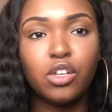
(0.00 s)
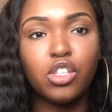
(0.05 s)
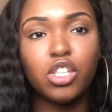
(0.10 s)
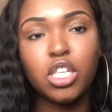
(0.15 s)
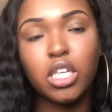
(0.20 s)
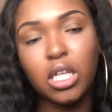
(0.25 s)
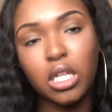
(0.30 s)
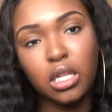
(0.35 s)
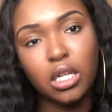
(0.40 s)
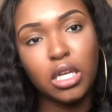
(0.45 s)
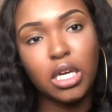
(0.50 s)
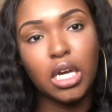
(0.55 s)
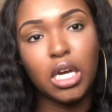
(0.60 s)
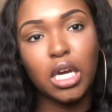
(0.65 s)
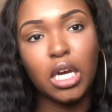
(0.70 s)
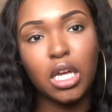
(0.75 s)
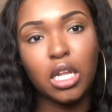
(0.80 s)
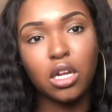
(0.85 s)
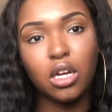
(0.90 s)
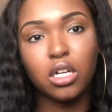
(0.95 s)

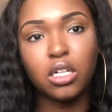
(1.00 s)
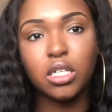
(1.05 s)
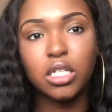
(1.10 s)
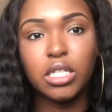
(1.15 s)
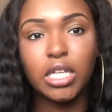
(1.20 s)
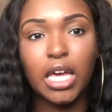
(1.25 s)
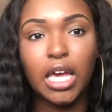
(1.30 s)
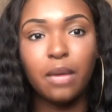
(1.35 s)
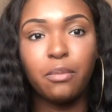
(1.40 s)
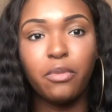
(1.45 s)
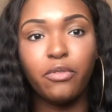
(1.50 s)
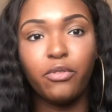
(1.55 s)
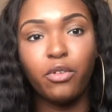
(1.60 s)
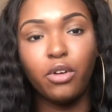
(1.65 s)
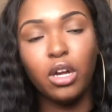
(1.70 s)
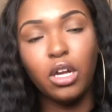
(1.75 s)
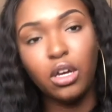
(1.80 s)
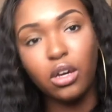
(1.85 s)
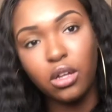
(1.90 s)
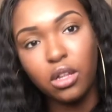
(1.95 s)
chilling, or to take before
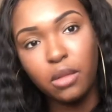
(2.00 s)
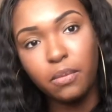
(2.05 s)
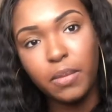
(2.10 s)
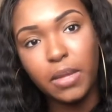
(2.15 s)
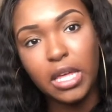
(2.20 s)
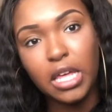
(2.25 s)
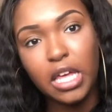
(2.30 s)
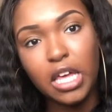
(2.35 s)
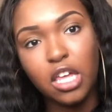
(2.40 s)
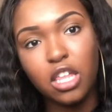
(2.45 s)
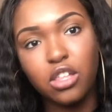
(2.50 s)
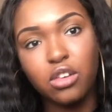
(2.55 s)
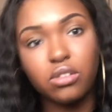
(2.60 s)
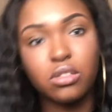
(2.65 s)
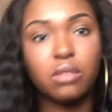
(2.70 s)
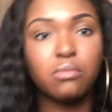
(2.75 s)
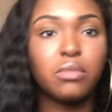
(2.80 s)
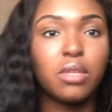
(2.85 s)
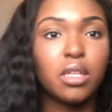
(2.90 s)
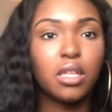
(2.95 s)
you go to the beach or
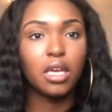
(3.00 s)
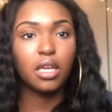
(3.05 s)
something